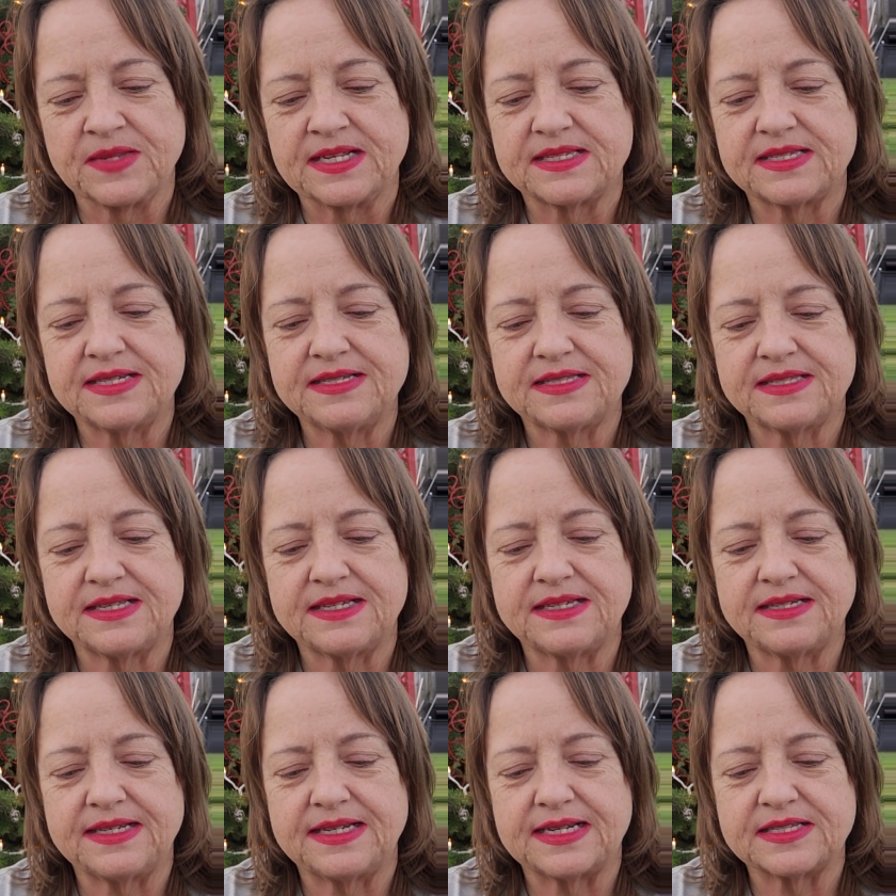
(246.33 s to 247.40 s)
Since
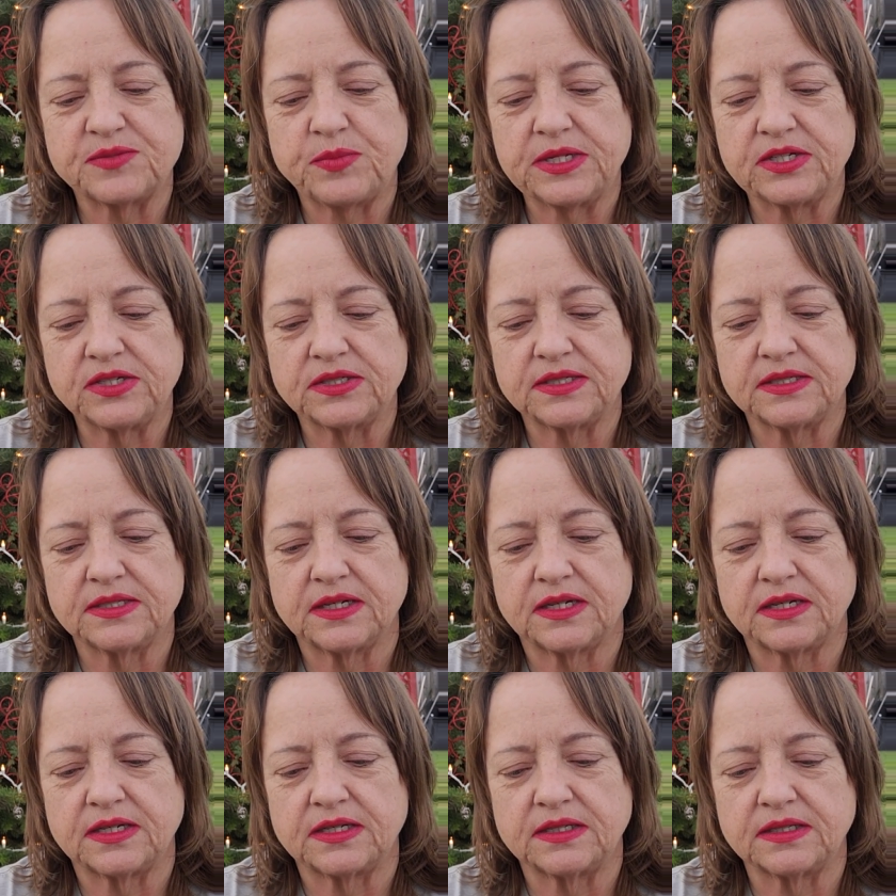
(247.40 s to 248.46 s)
then, it has been
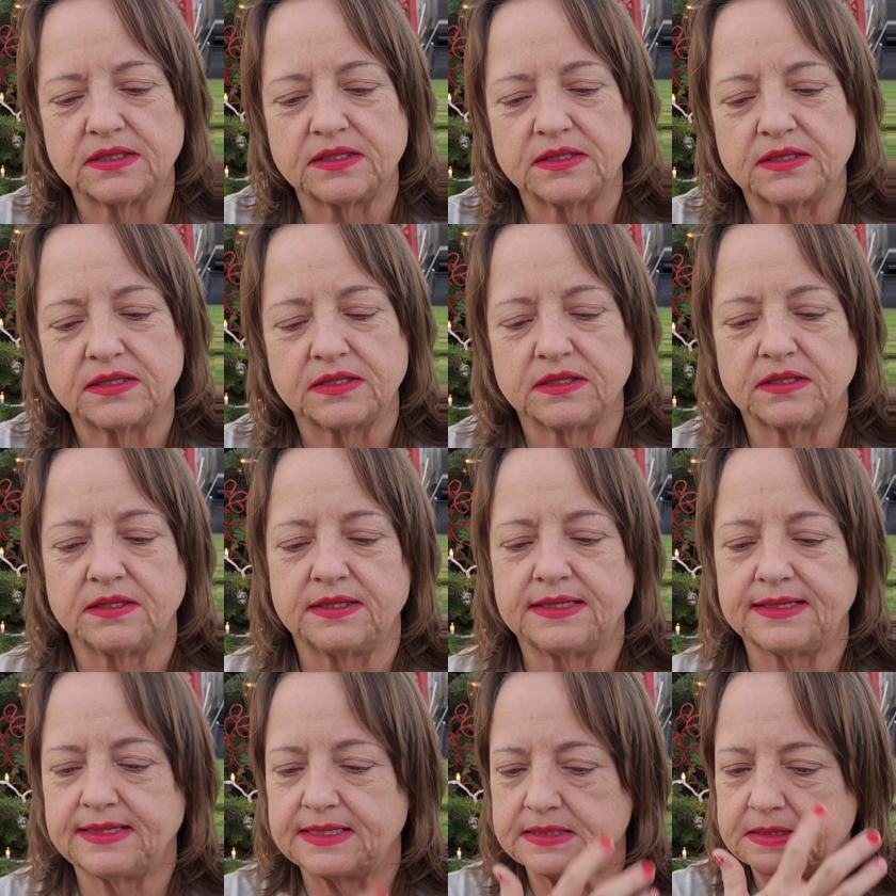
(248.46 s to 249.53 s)

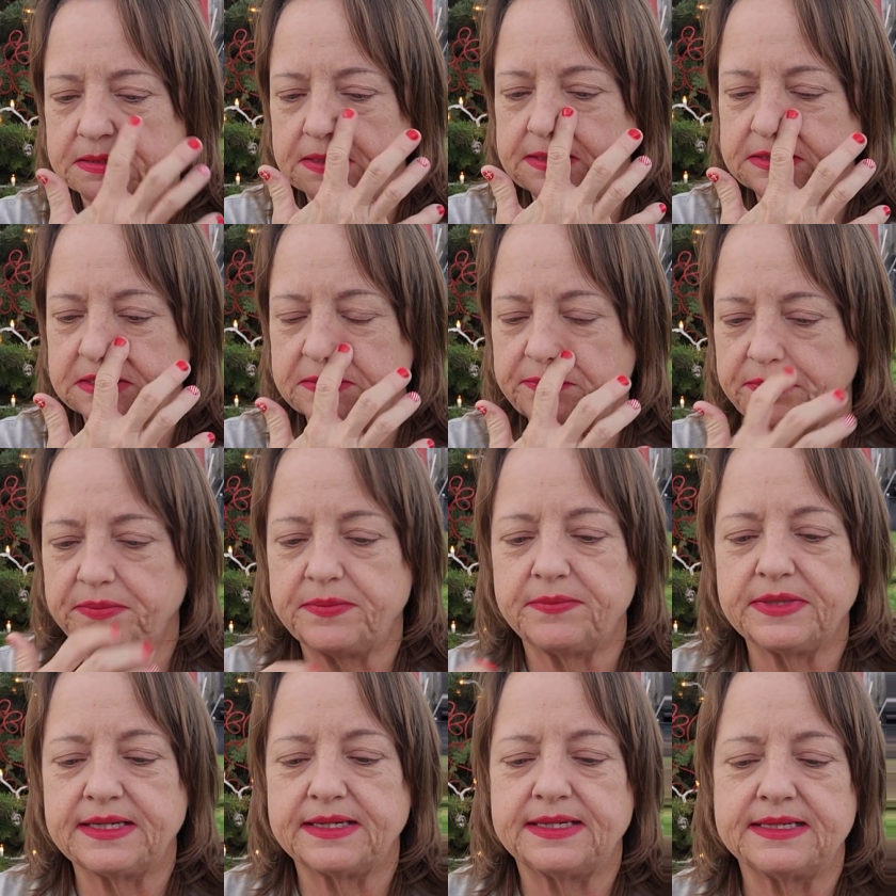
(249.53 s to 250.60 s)
it's
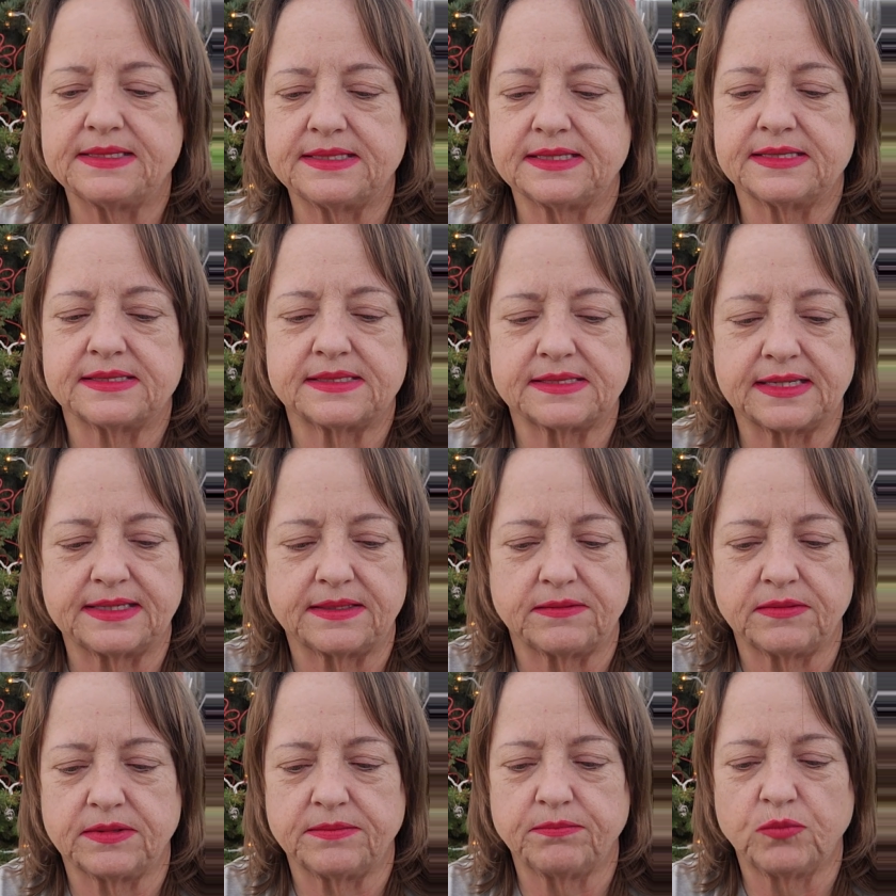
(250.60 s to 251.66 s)
getting dense
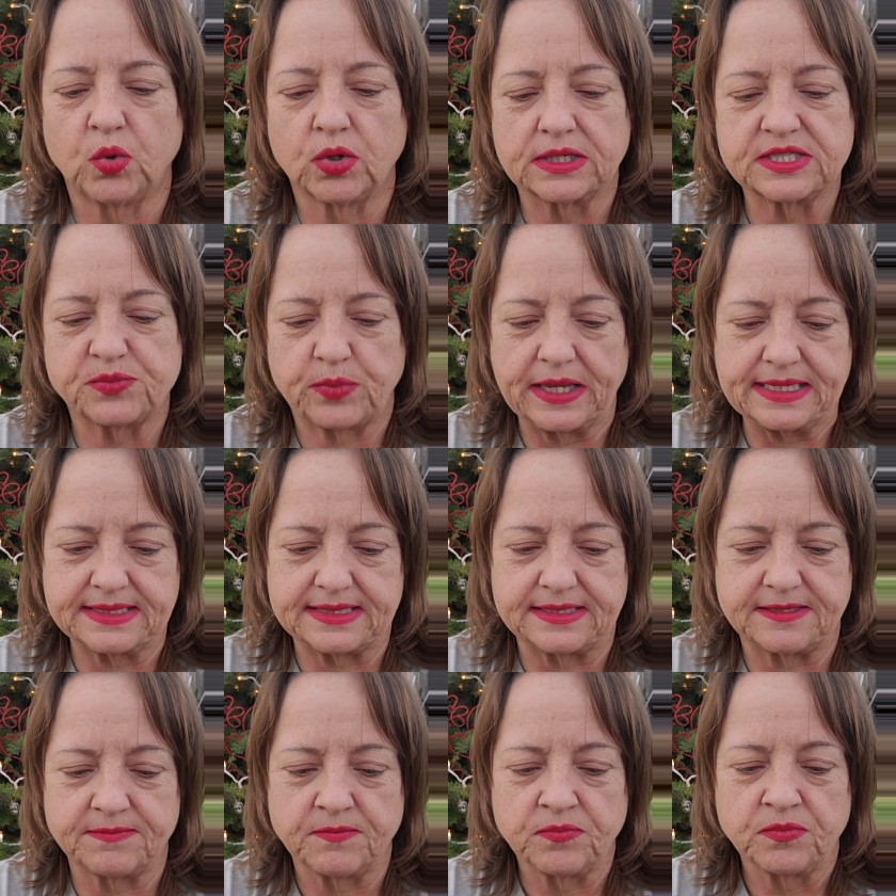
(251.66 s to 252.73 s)
and more expanded.